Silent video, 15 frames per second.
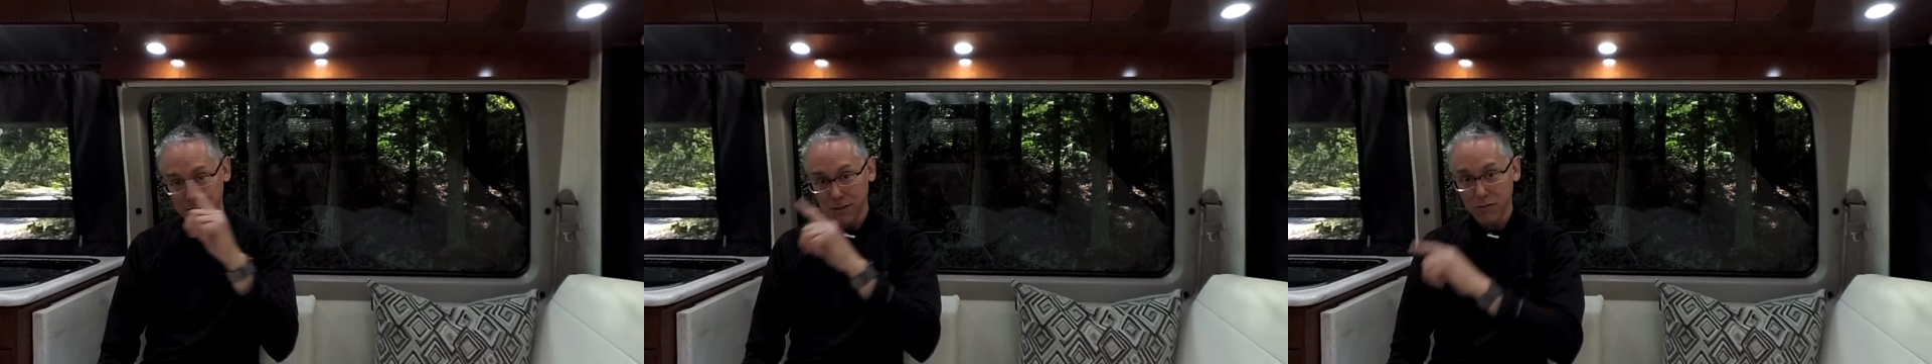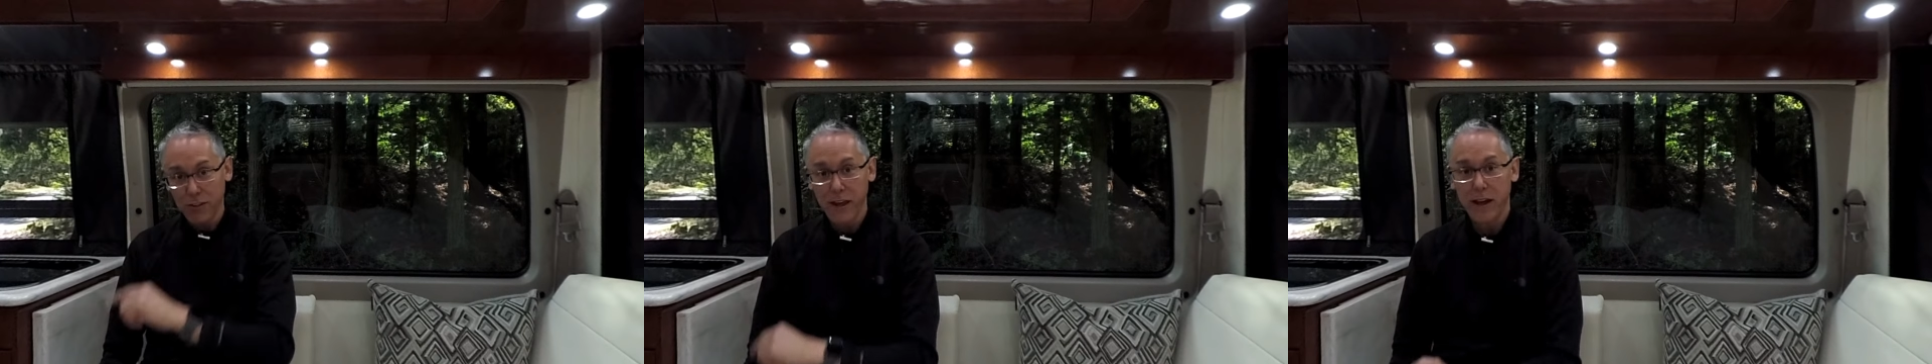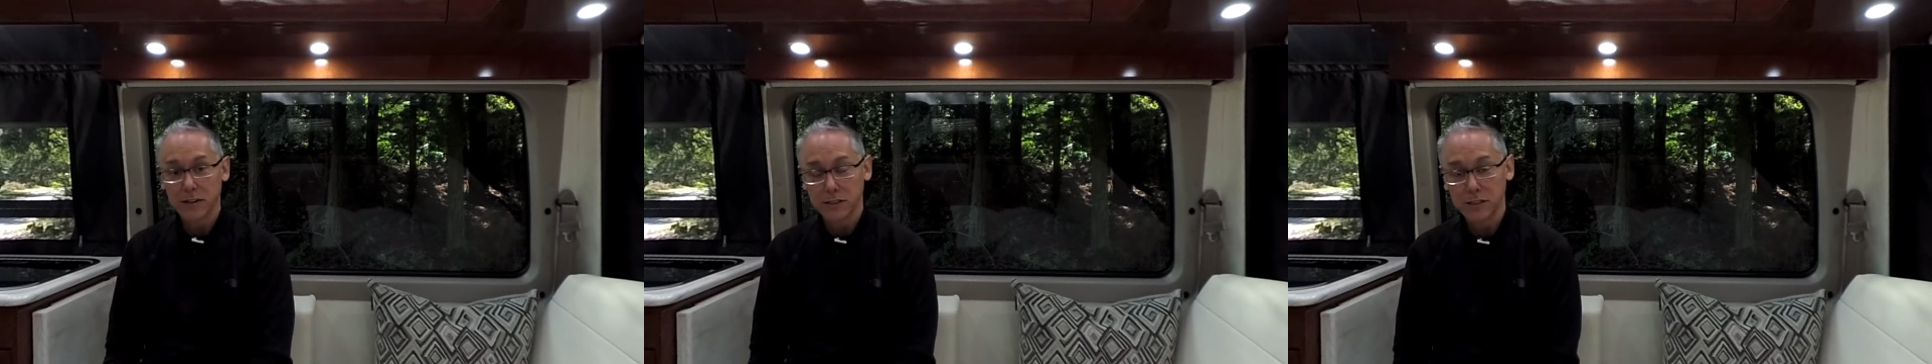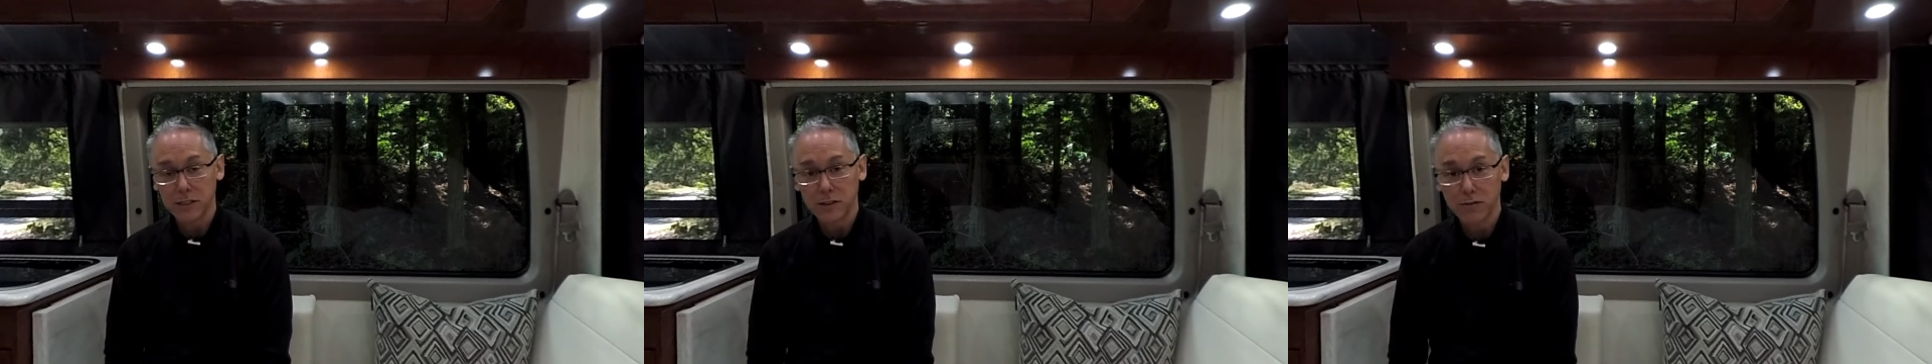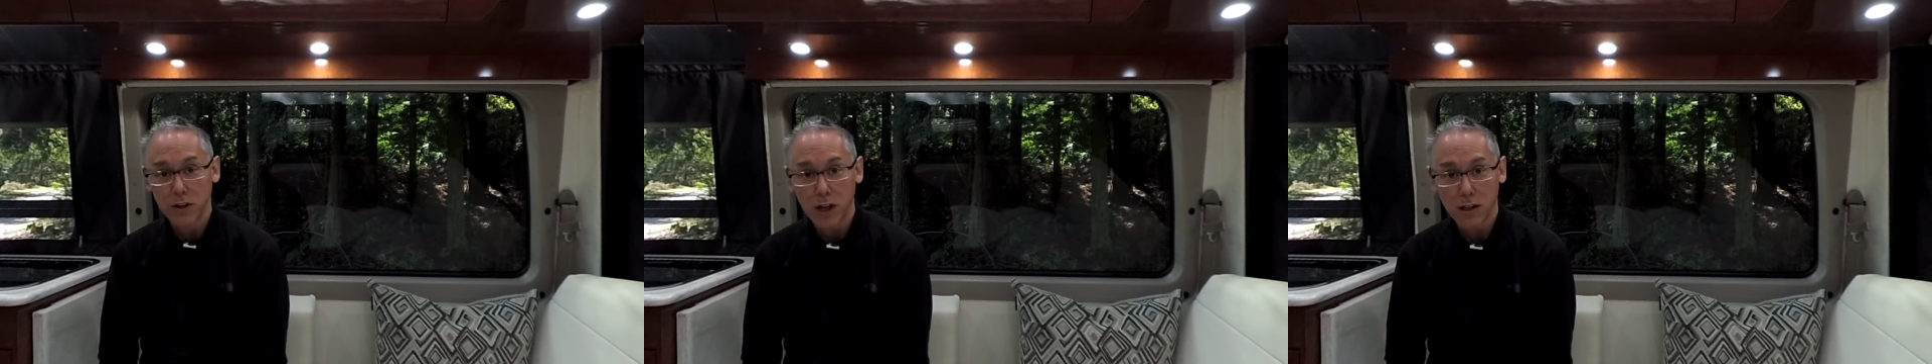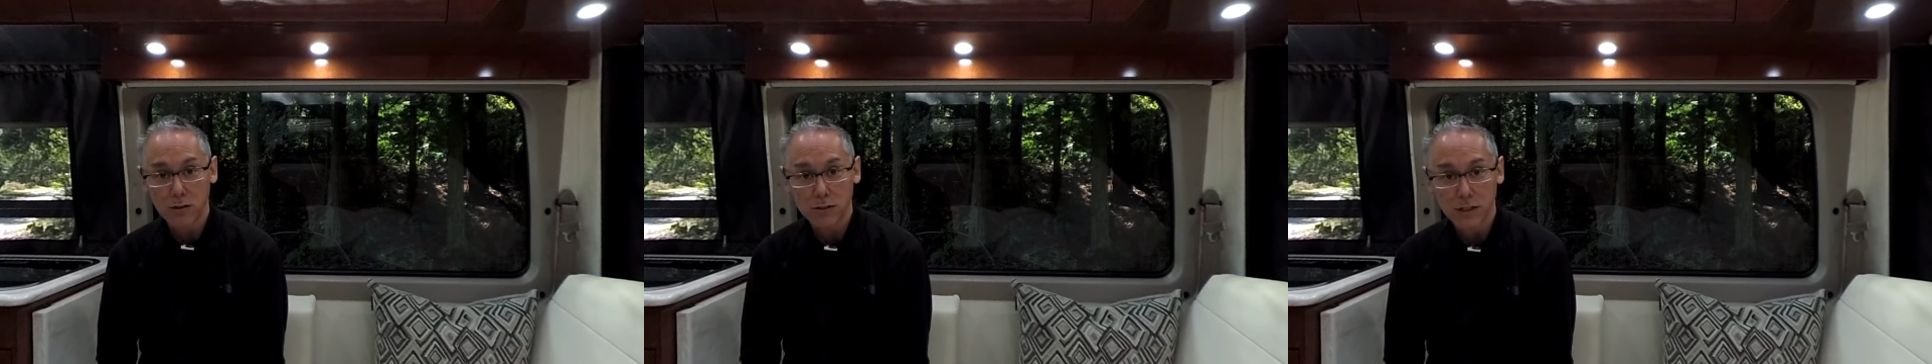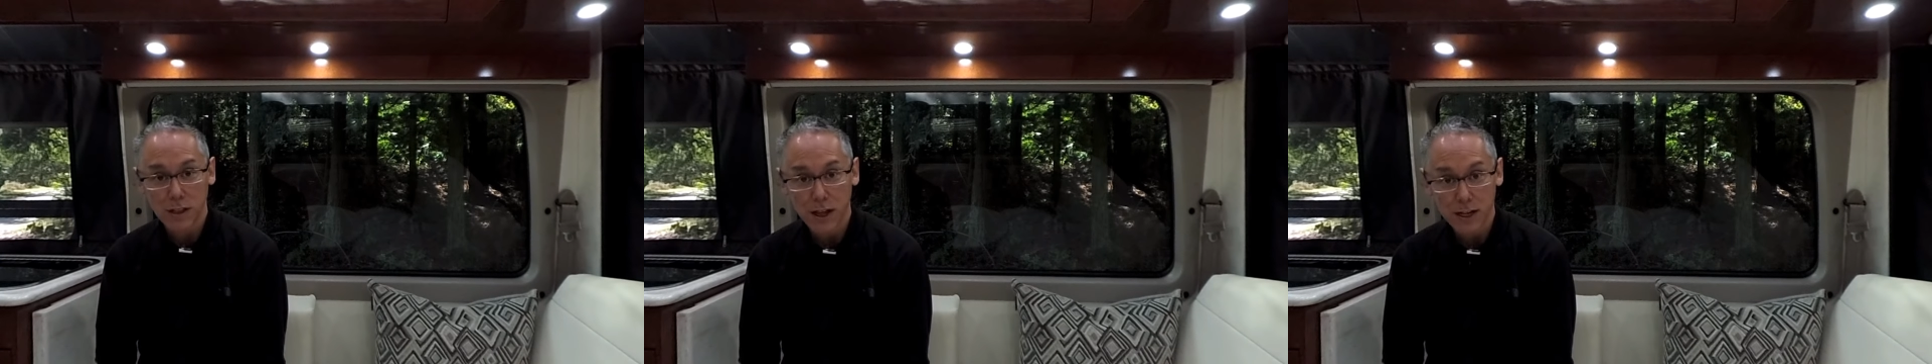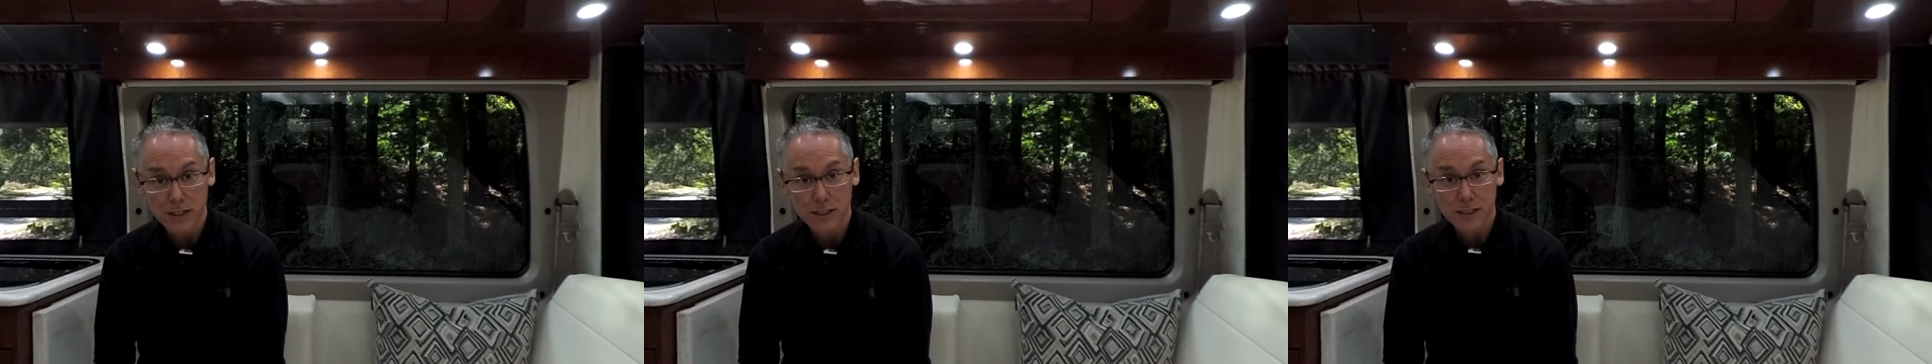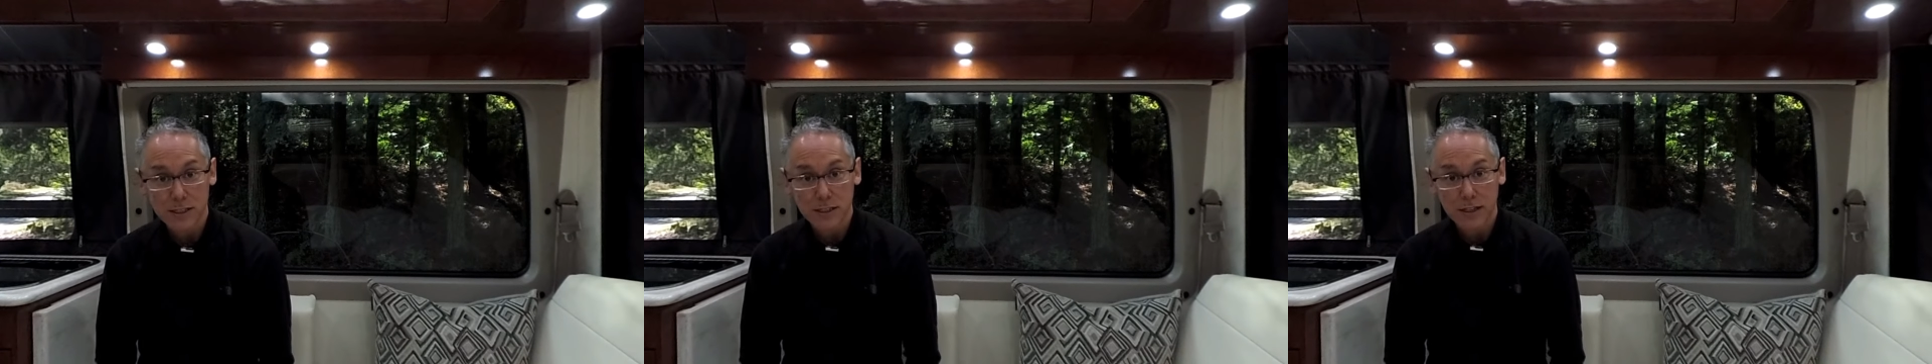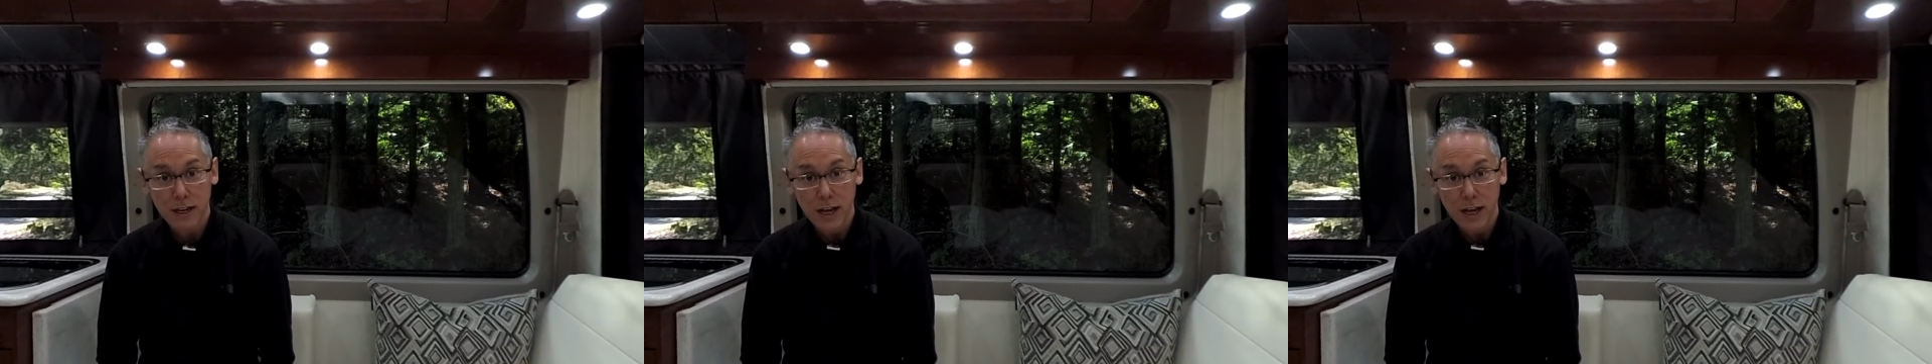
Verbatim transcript: of thousands of dollars less.